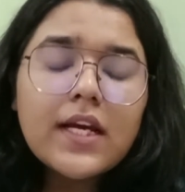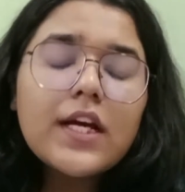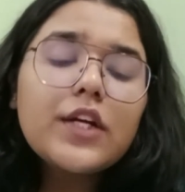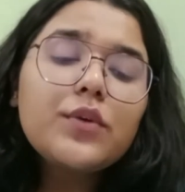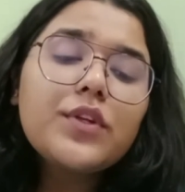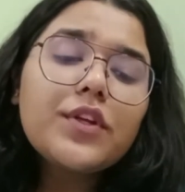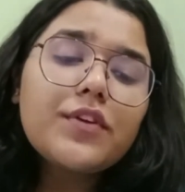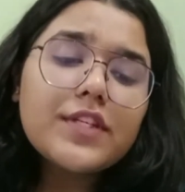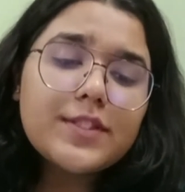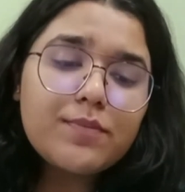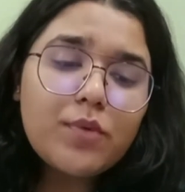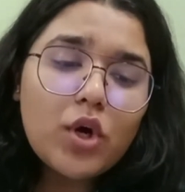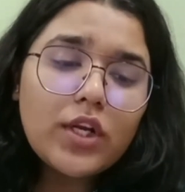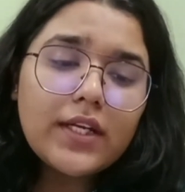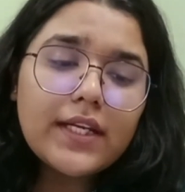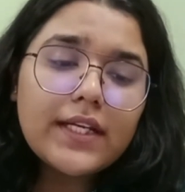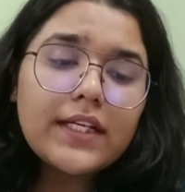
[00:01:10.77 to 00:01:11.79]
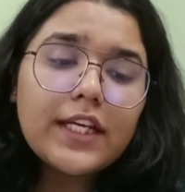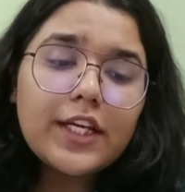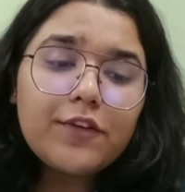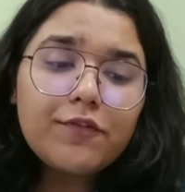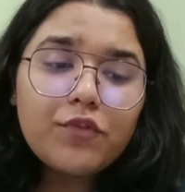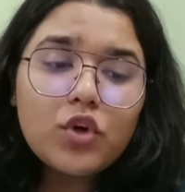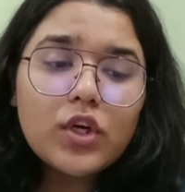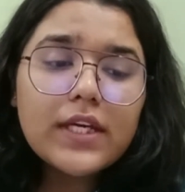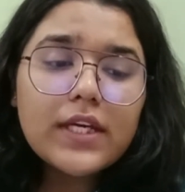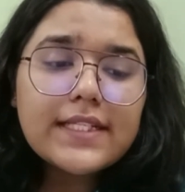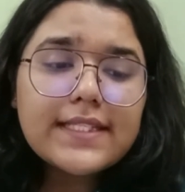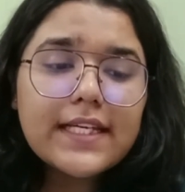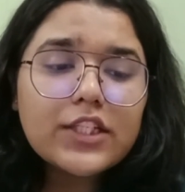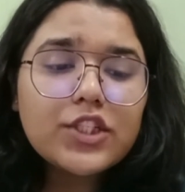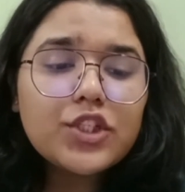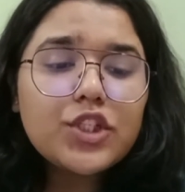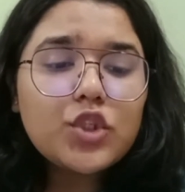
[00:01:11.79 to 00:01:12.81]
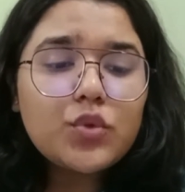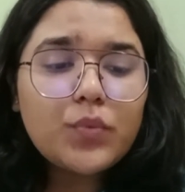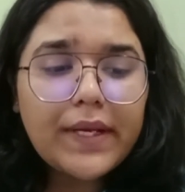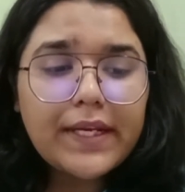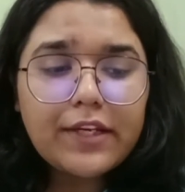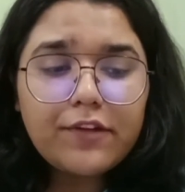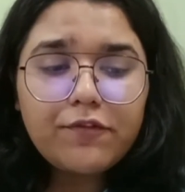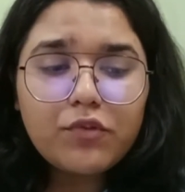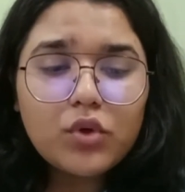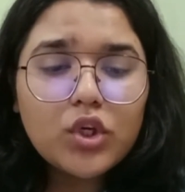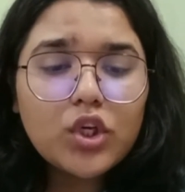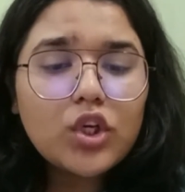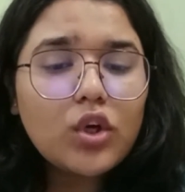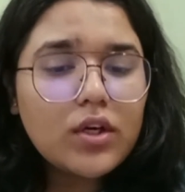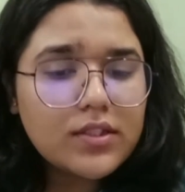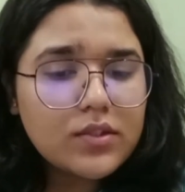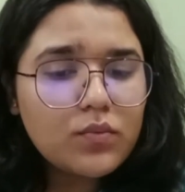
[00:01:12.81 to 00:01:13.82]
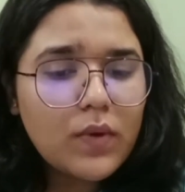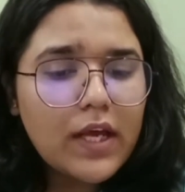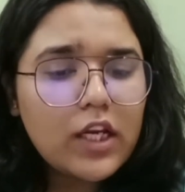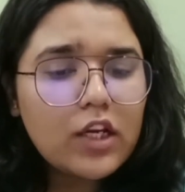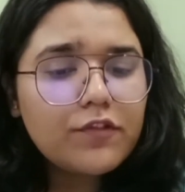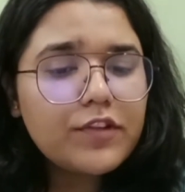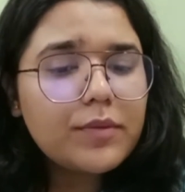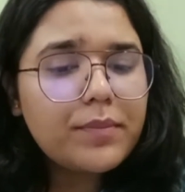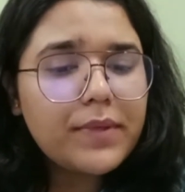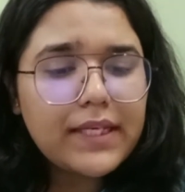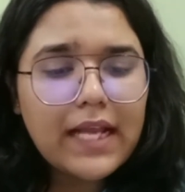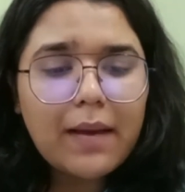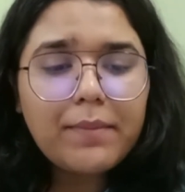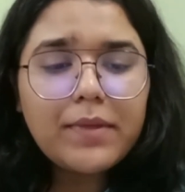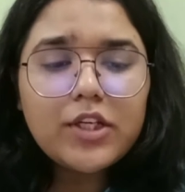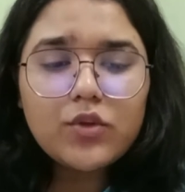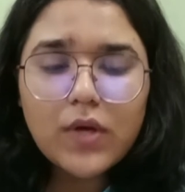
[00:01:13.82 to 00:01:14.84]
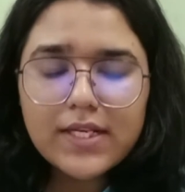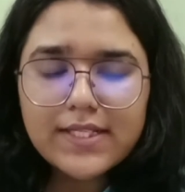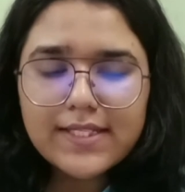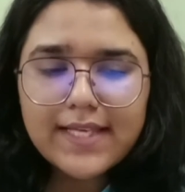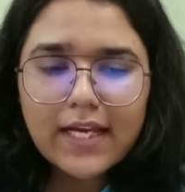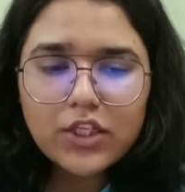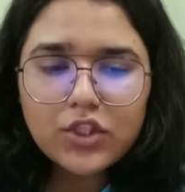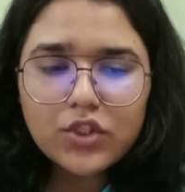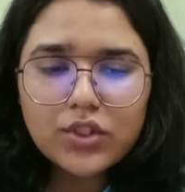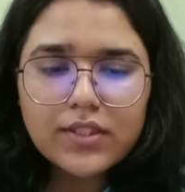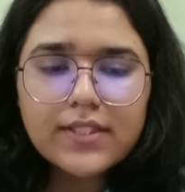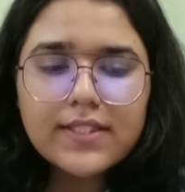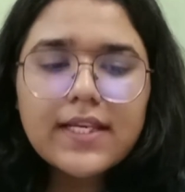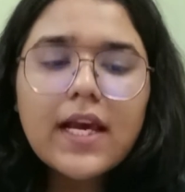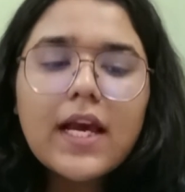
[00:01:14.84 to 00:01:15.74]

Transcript: to the respondent invoking Section 24 Clause 1 of the Benami Transactions